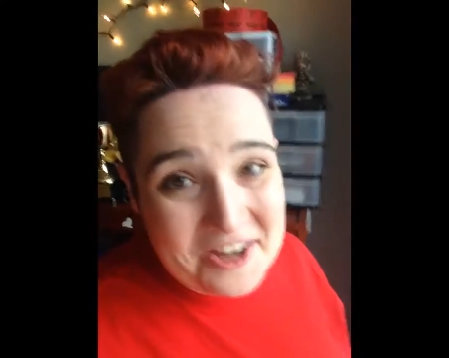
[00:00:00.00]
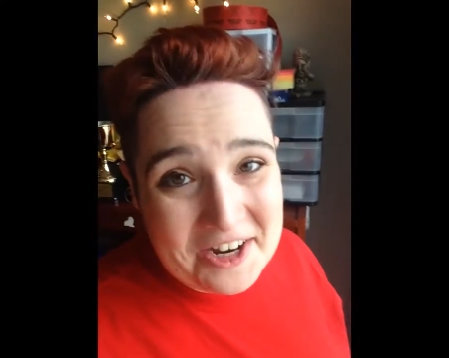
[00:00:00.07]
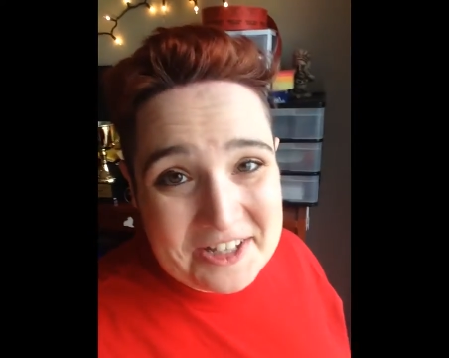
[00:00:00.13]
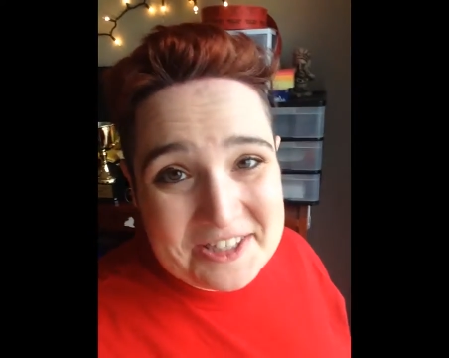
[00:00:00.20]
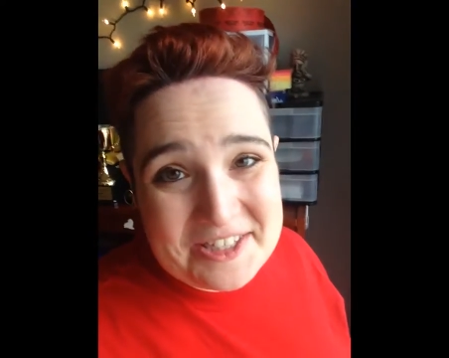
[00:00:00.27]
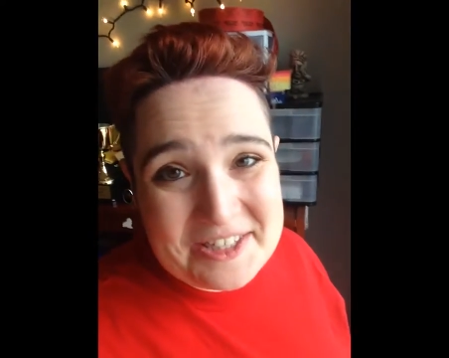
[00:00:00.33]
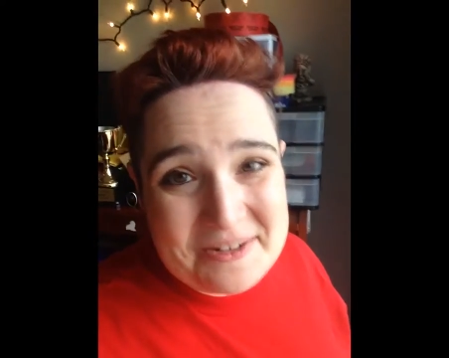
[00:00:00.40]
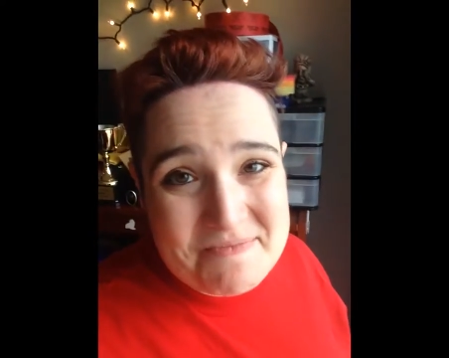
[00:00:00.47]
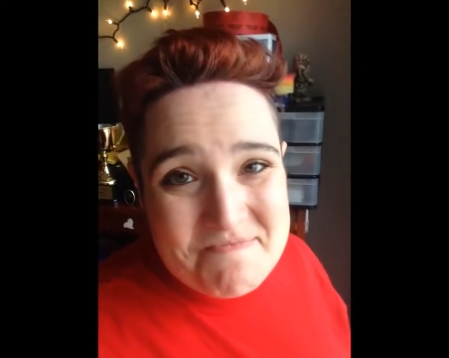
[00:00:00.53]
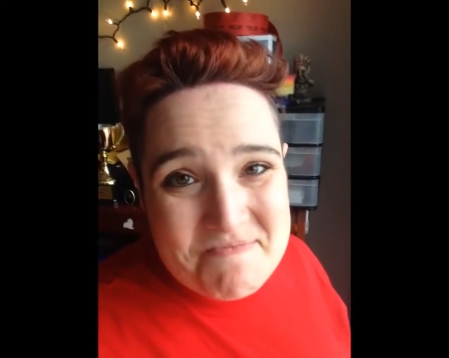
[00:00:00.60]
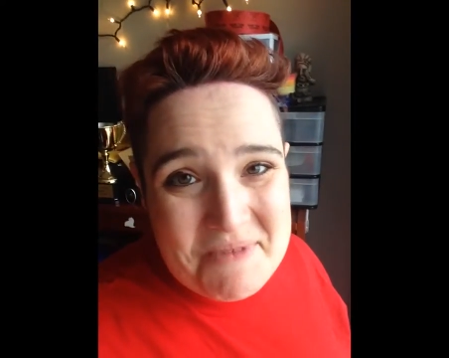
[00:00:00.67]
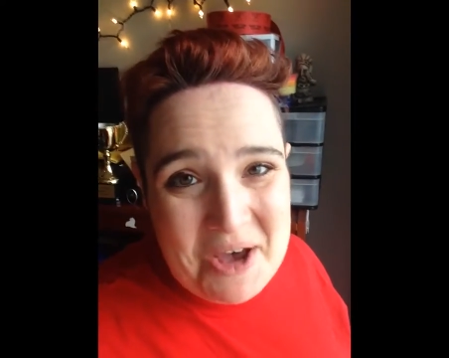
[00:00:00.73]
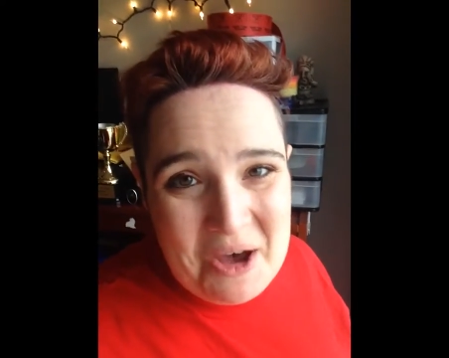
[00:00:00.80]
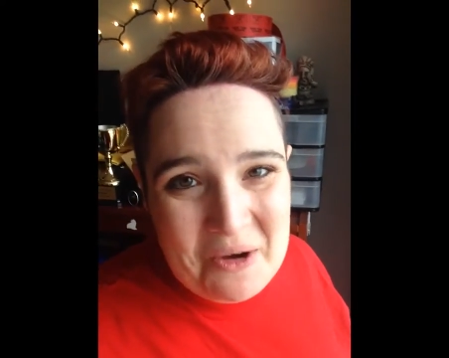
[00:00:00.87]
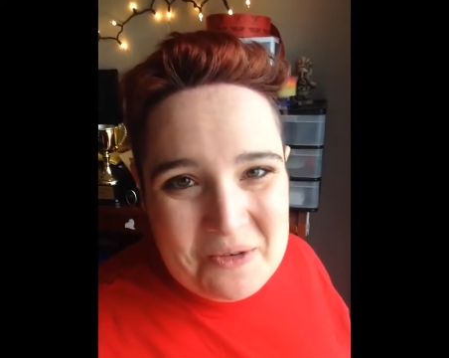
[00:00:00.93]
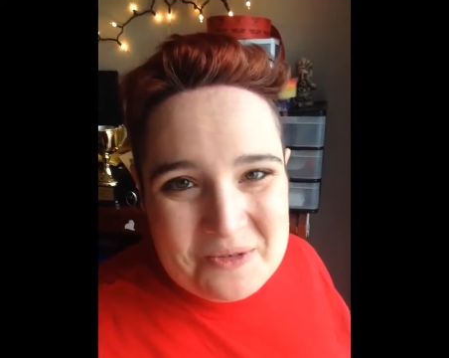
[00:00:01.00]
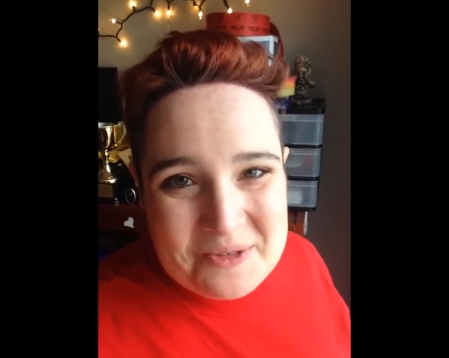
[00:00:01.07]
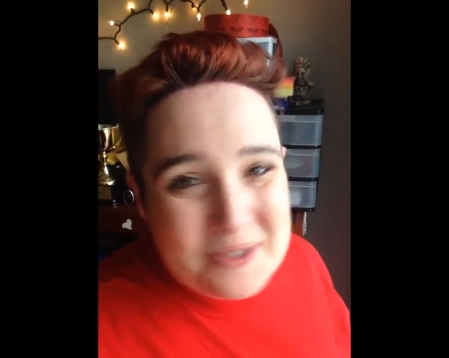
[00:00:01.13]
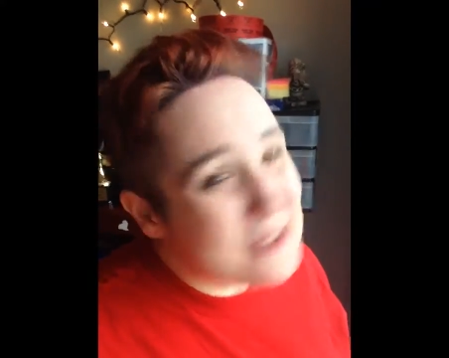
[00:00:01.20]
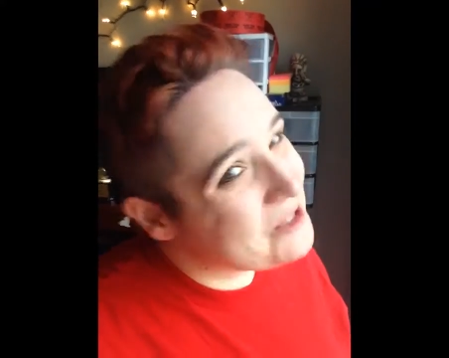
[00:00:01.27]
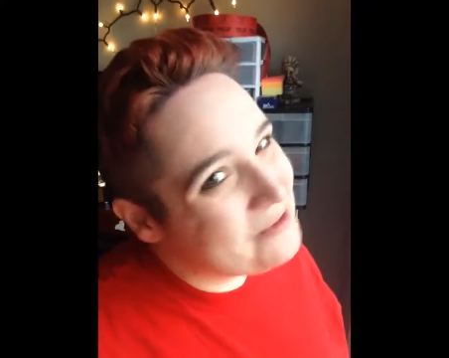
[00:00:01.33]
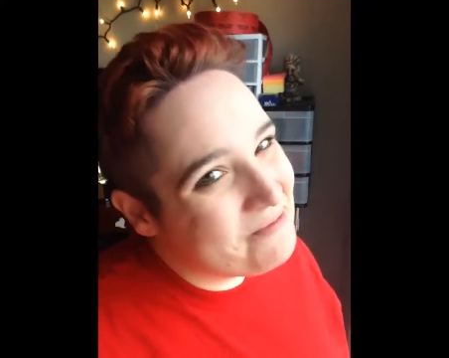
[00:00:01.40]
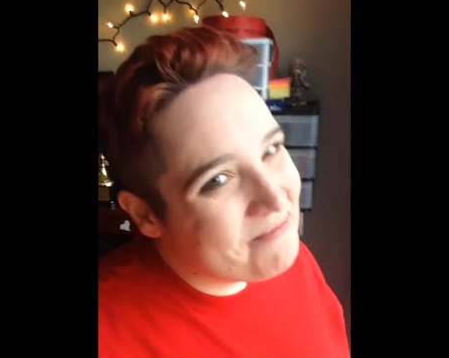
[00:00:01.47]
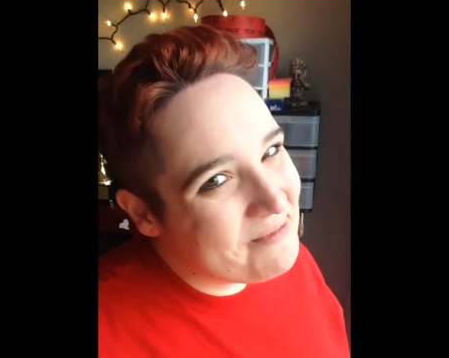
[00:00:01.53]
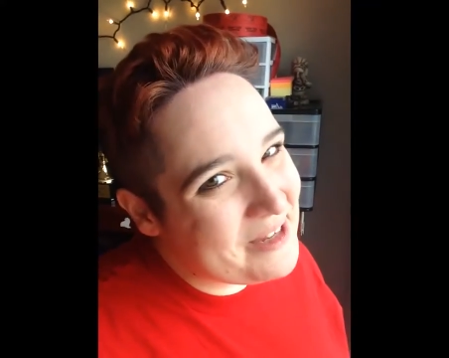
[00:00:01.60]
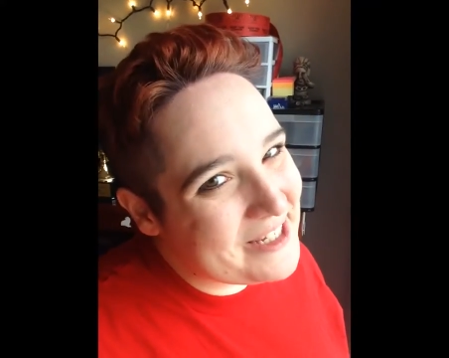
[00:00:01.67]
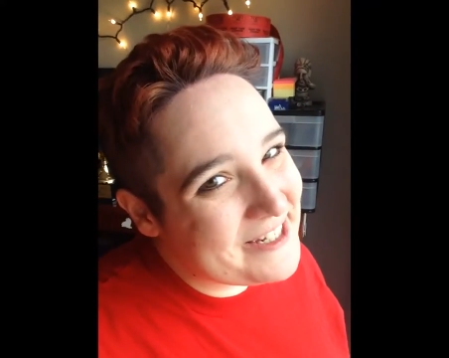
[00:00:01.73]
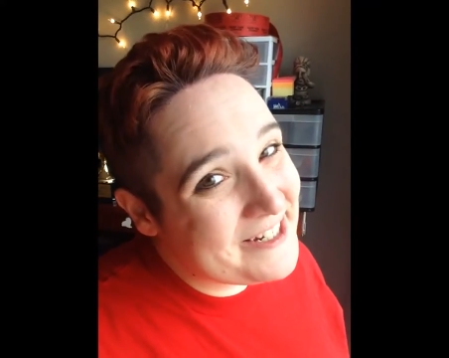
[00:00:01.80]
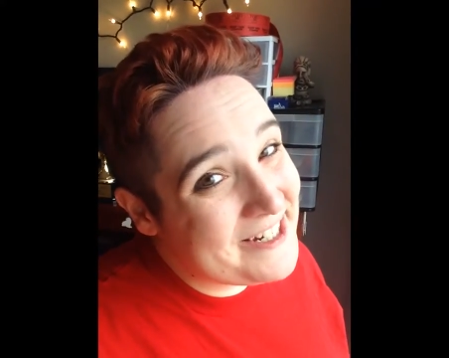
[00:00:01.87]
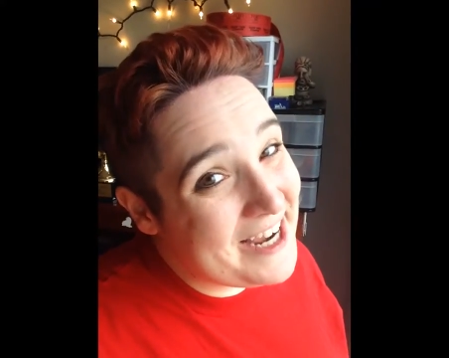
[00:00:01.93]
It's the most
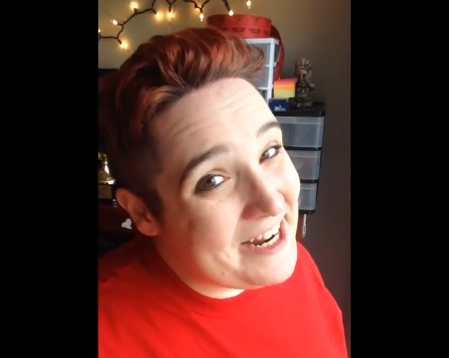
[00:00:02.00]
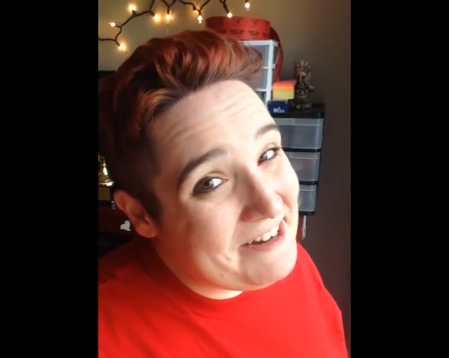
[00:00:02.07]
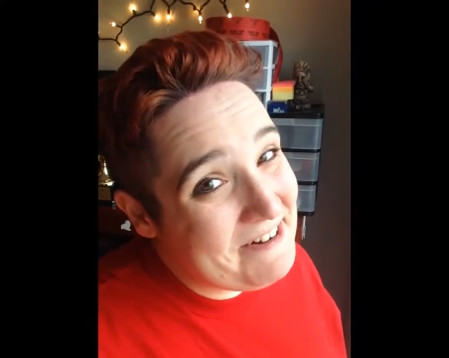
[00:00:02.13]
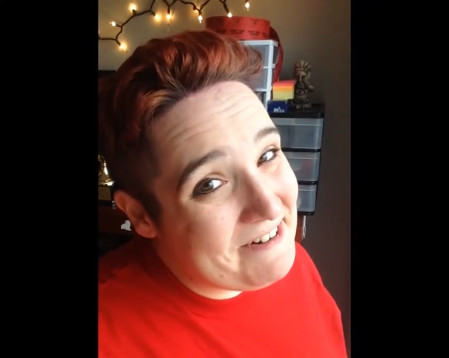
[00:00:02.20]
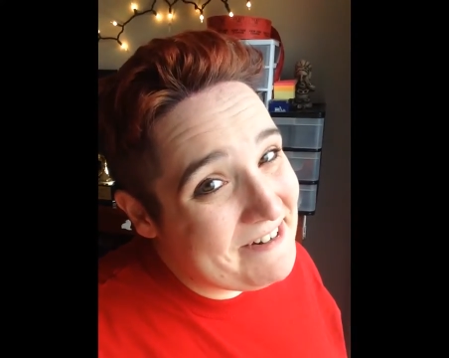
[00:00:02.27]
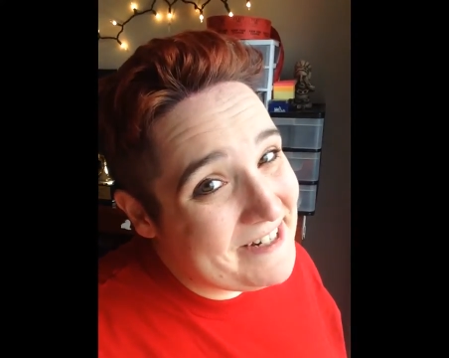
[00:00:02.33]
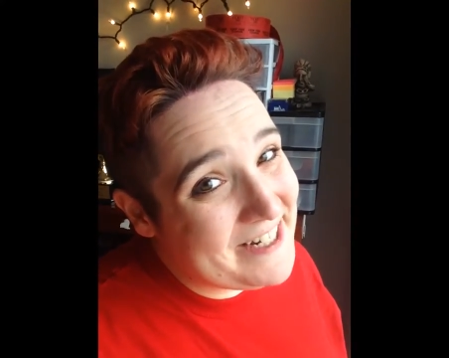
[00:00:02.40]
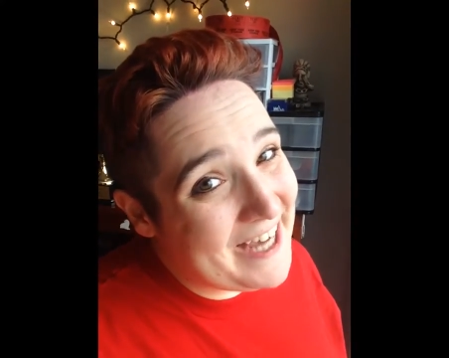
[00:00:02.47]
misgendered